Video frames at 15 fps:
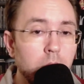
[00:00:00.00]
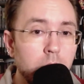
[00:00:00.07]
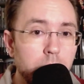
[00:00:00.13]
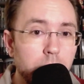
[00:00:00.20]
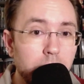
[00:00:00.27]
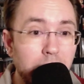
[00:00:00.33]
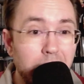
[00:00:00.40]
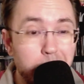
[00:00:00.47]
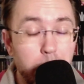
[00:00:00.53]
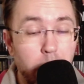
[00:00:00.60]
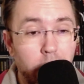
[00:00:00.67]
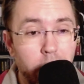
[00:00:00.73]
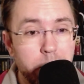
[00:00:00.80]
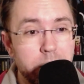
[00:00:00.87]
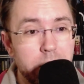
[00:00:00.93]
the game
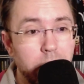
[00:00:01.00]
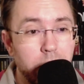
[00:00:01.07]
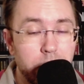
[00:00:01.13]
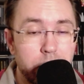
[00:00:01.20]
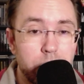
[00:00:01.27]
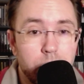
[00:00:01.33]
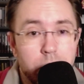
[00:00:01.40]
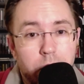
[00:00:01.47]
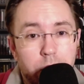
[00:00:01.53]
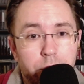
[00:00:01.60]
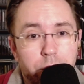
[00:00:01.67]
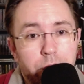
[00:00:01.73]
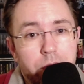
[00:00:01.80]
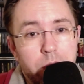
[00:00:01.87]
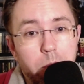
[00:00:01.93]
bottoms out at
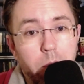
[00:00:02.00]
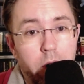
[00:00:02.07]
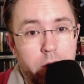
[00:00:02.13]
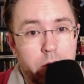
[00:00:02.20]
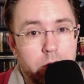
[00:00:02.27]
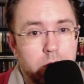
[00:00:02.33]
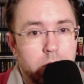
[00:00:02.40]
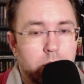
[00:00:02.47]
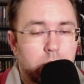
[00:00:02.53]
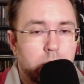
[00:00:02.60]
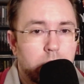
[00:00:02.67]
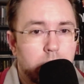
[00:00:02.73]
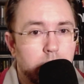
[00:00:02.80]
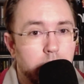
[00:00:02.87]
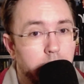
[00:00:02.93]
250 bucks.
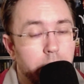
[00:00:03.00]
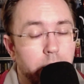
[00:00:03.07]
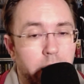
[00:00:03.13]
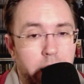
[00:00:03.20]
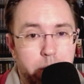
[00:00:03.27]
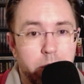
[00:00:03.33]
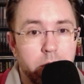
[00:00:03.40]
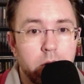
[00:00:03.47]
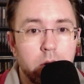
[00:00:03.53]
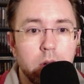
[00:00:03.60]
That could happen.